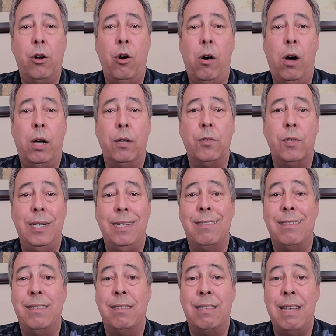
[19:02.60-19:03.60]
cost.
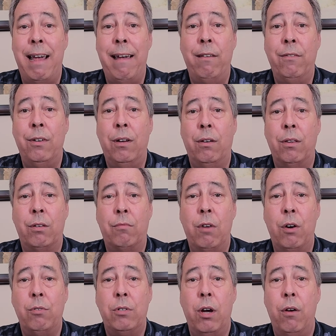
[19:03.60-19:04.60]
Is the sound on the
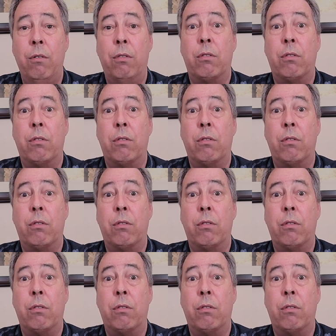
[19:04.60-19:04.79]
Rode Go